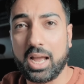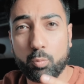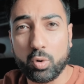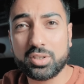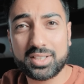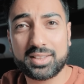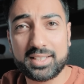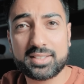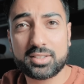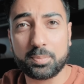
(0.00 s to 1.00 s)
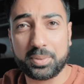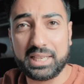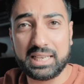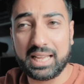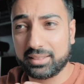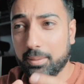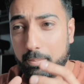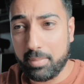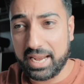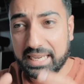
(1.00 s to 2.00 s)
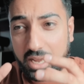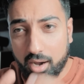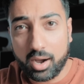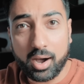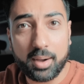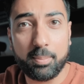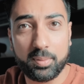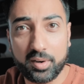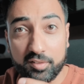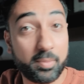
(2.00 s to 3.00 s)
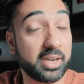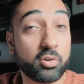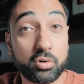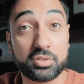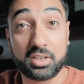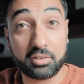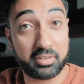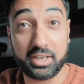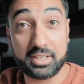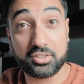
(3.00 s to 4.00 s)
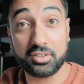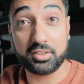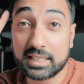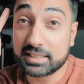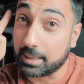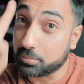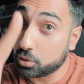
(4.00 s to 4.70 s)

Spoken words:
I wanted this to be like the main hub of my content creation. Step